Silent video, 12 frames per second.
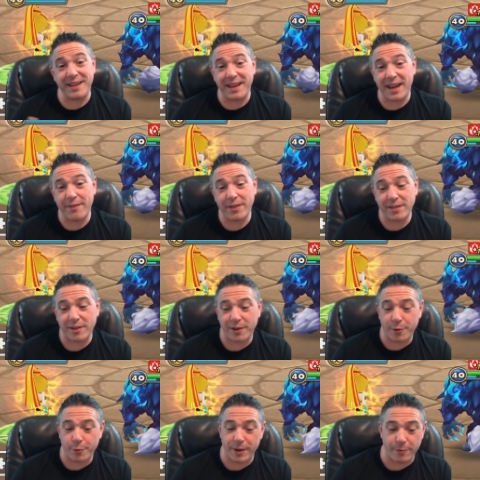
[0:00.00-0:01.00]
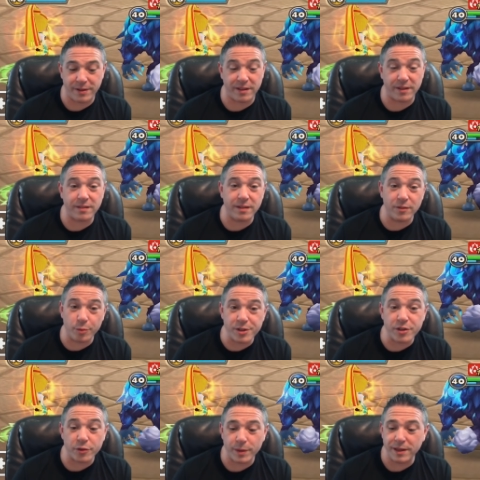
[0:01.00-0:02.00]
He gave us our crit resistance, which
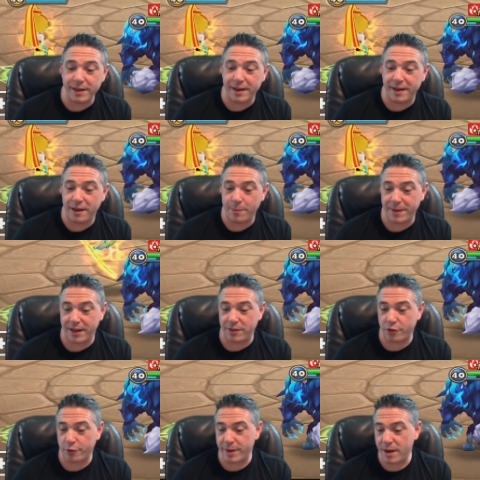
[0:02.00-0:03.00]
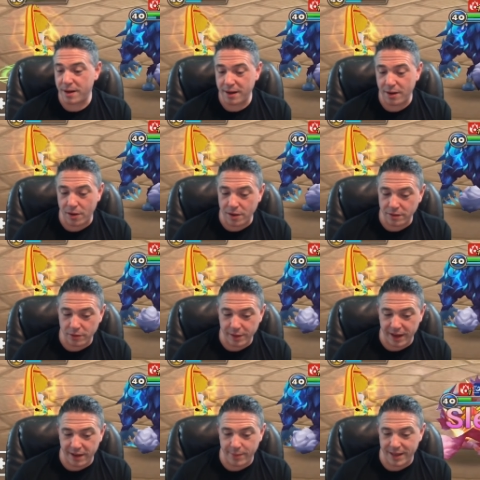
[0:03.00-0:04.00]
is really going to help against Triana. Also
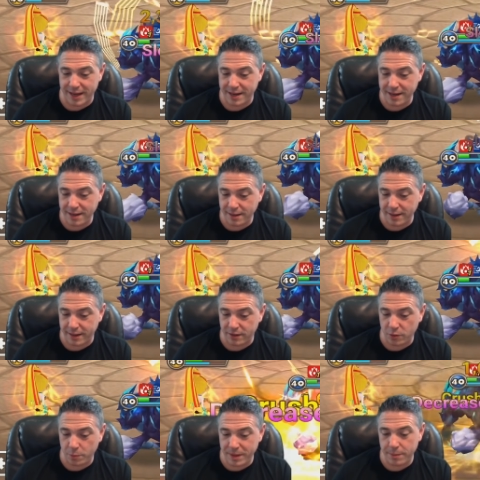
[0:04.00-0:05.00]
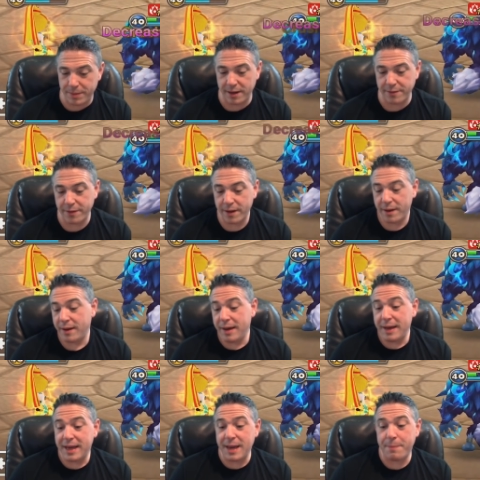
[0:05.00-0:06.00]
gave me that healing and speed buff.
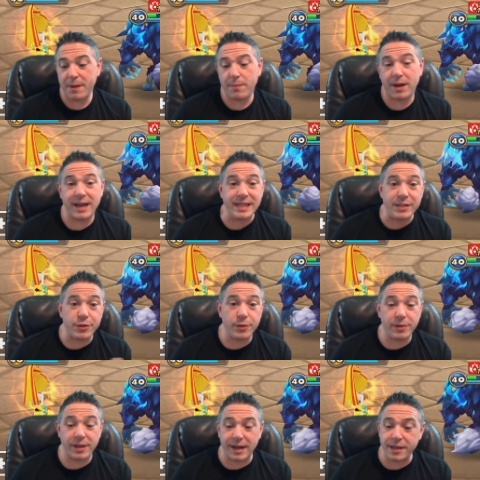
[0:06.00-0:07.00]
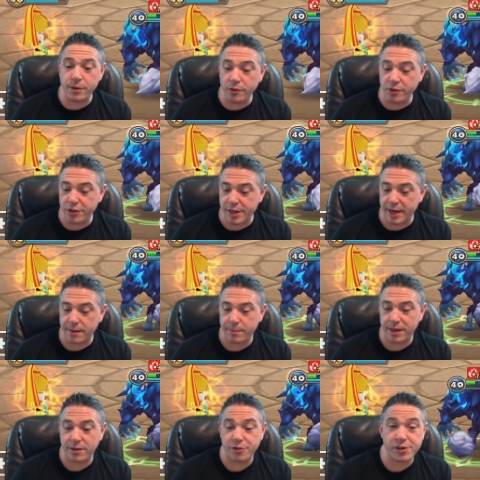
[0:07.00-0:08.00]
Keep in mind, too, that I used Yen
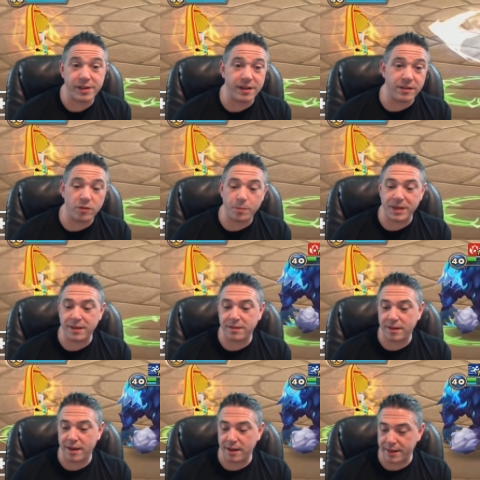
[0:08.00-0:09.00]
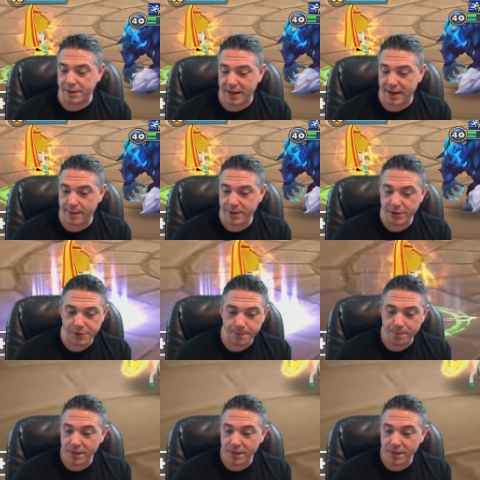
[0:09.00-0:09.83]
because she does speed scaling damage.